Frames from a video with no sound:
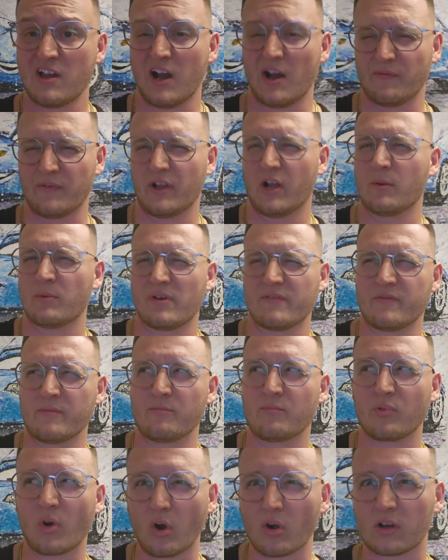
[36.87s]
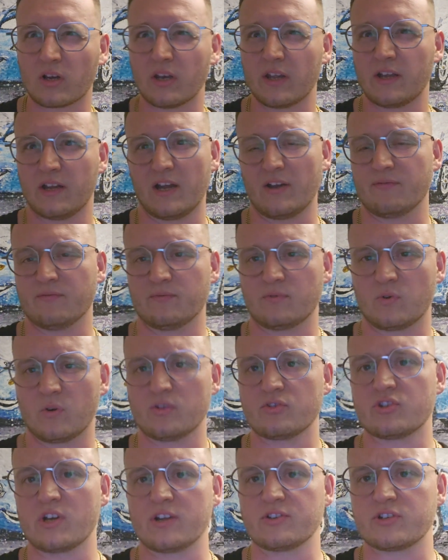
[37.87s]
I think I'm having broccoli. I haven't
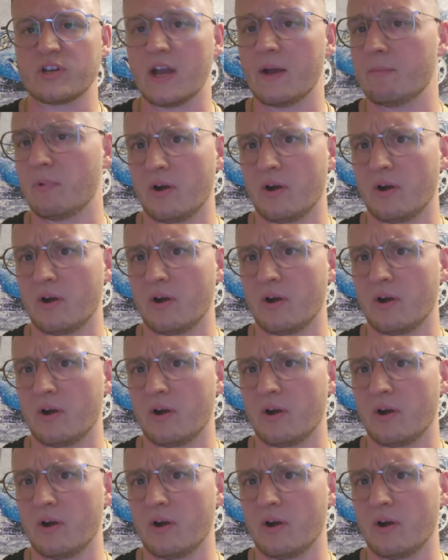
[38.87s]
quite checked yet,